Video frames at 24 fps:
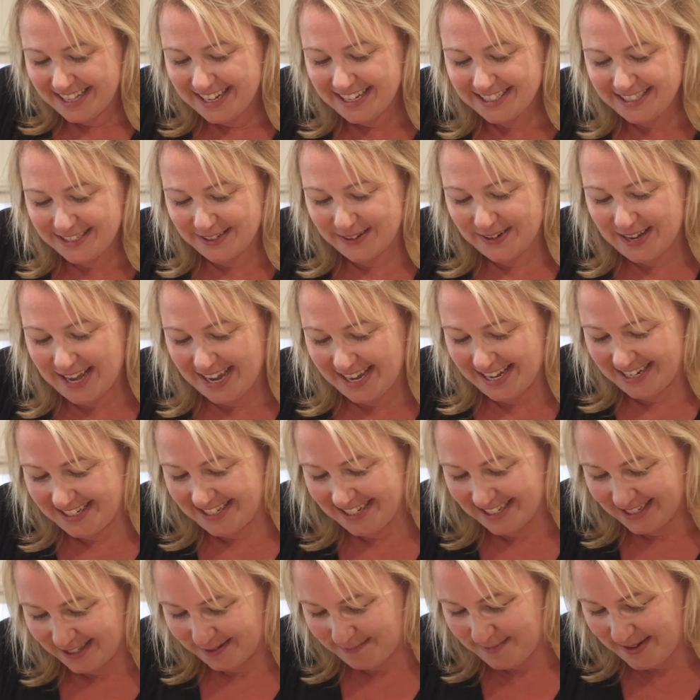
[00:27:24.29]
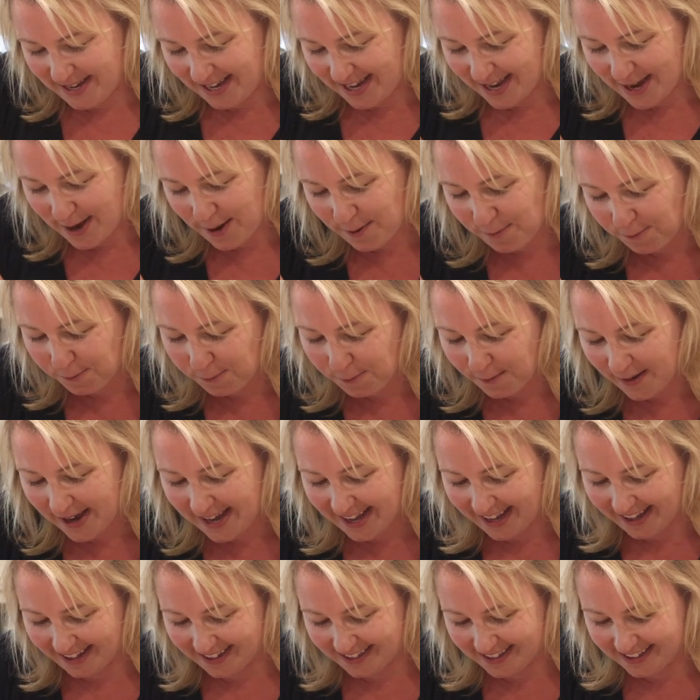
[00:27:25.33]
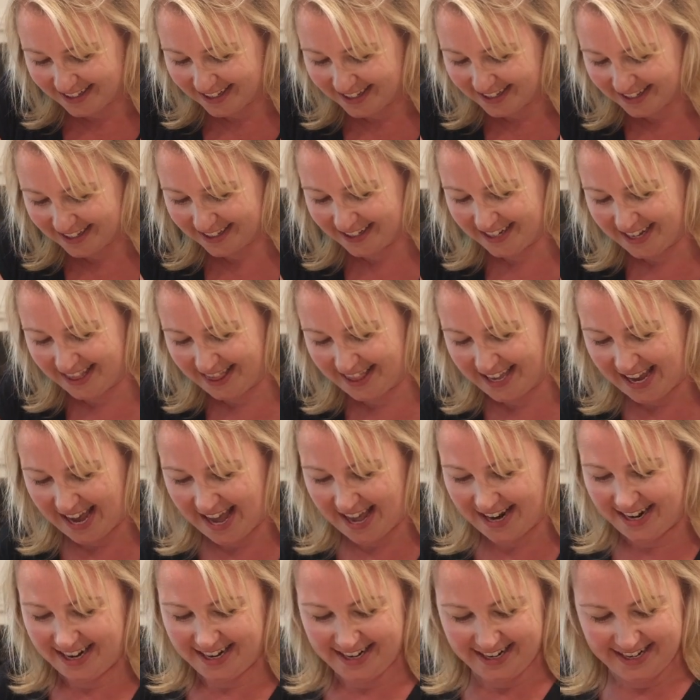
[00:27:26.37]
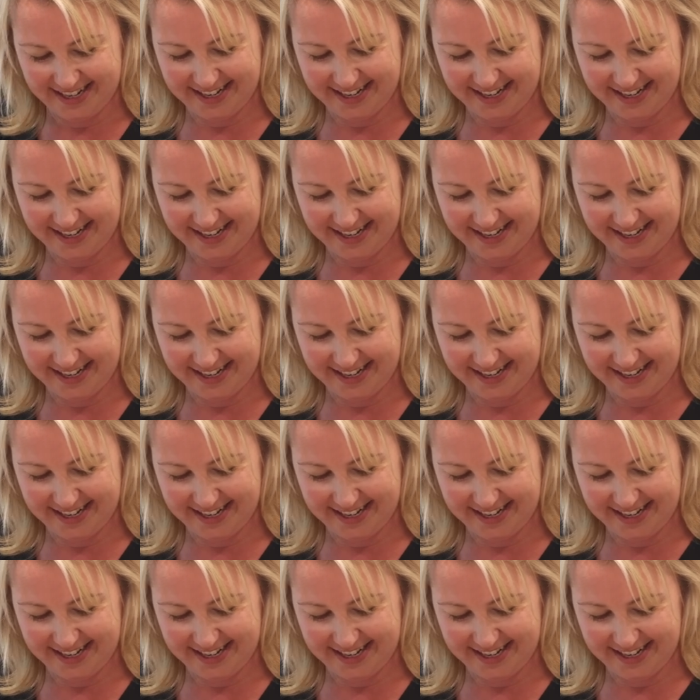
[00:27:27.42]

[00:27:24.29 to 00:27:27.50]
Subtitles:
That's okay, it does me well. Look at that.